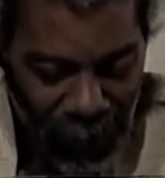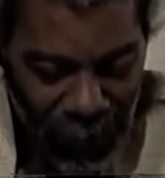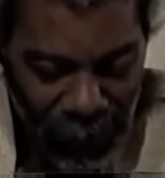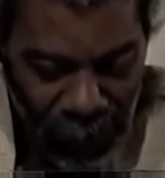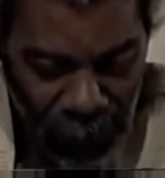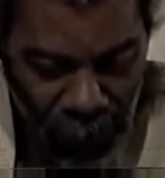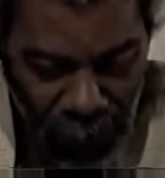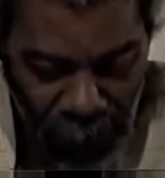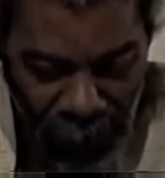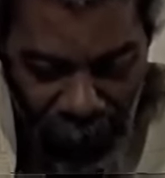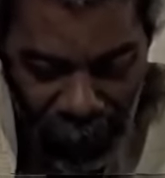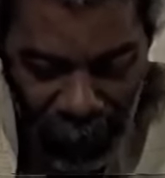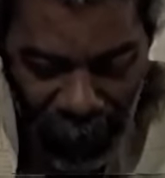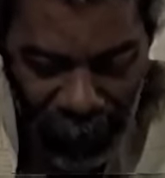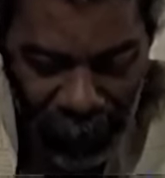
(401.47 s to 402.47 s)
It's a
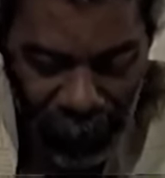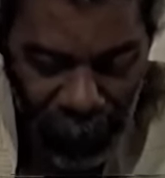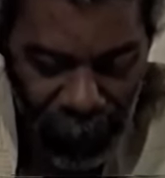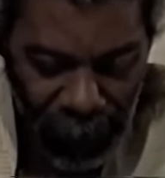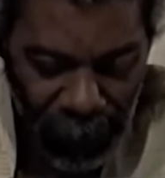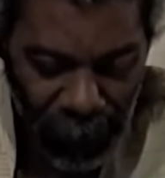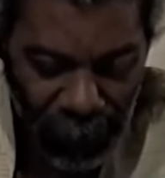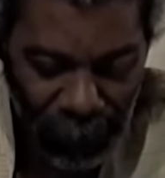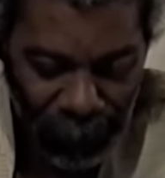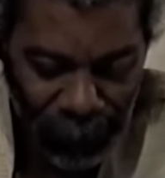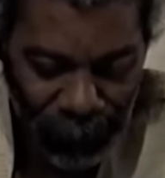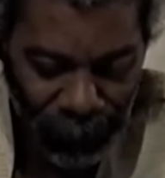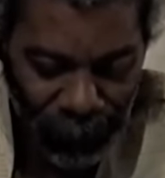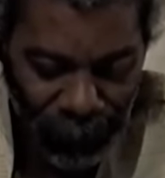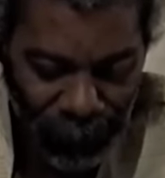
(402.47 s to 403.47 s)
warning, my friend.
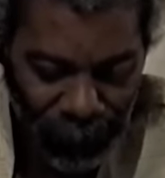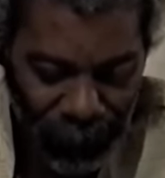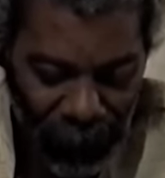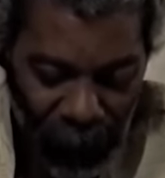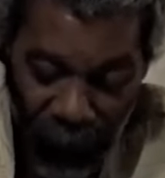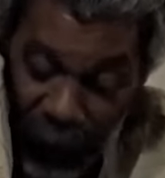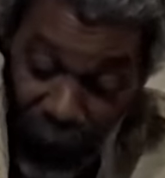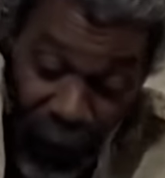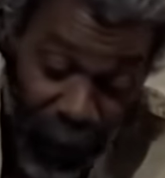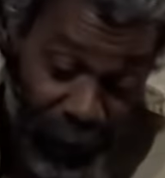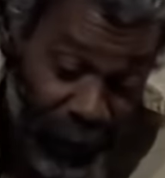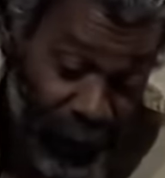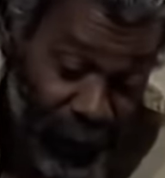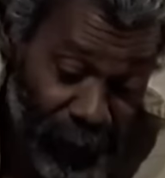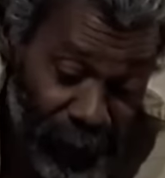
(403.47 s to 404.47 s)
You can
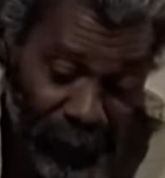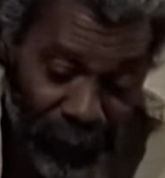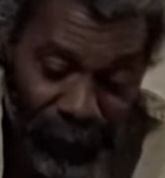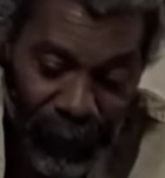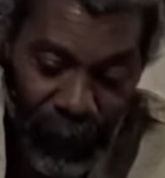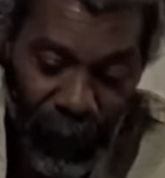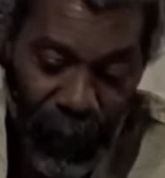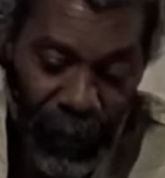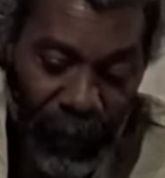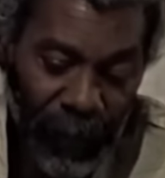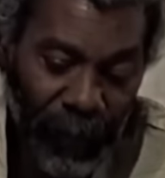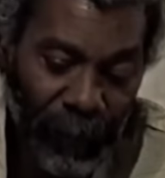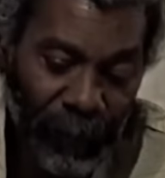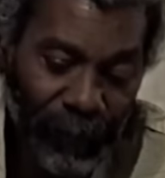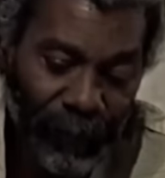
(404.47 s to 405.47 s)
either
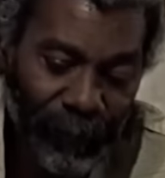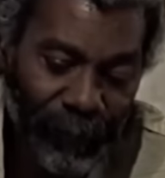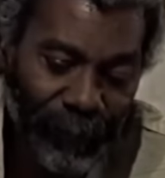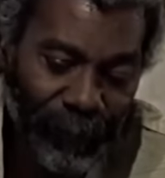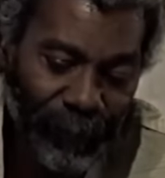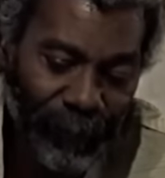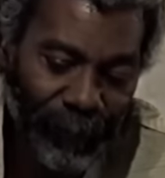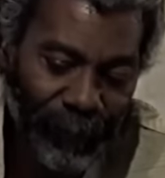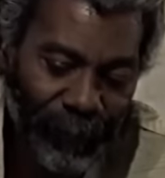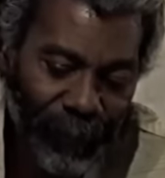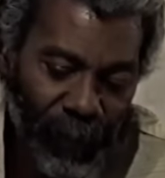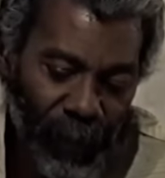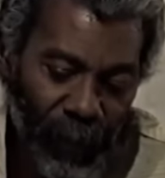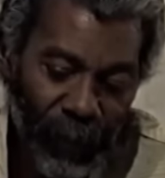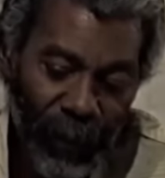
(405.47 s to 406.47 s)
listen
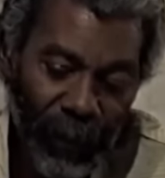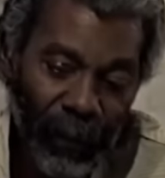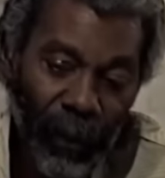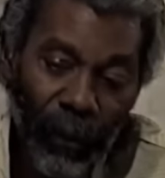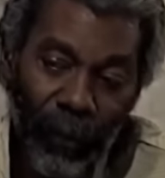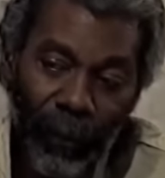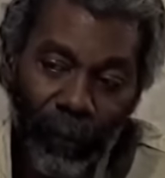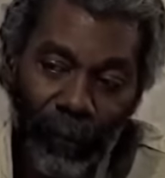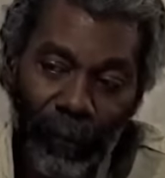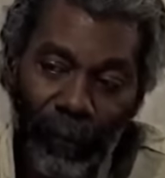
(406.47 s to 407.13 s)
or ignore it.